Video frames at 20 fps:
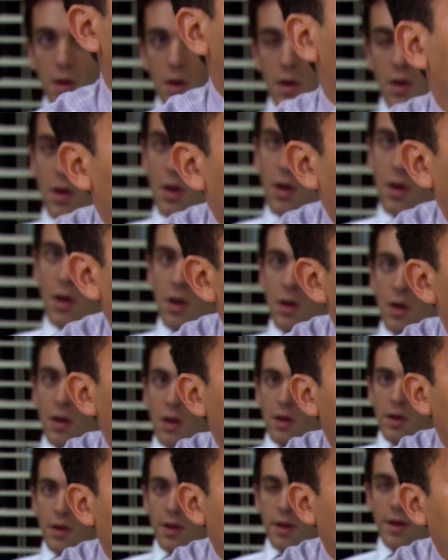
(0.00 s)

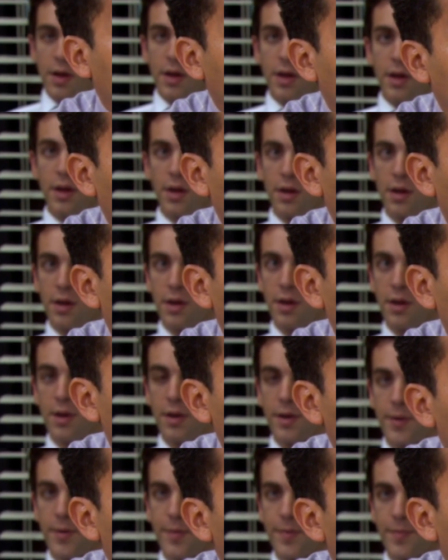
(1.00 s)

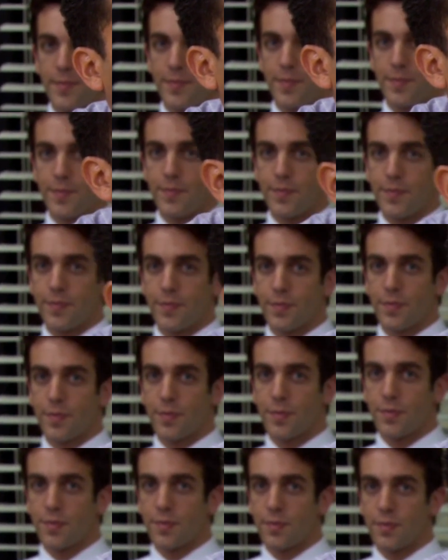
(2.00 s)

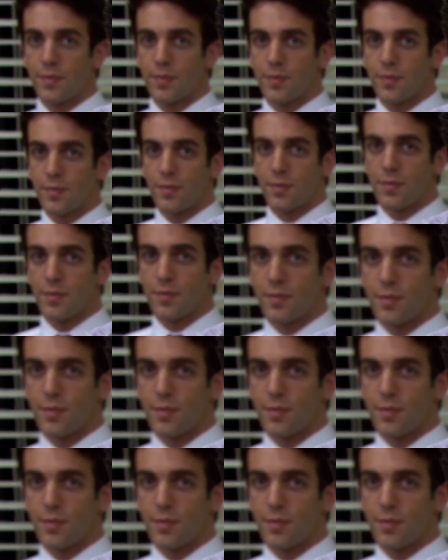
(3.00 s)
(silent)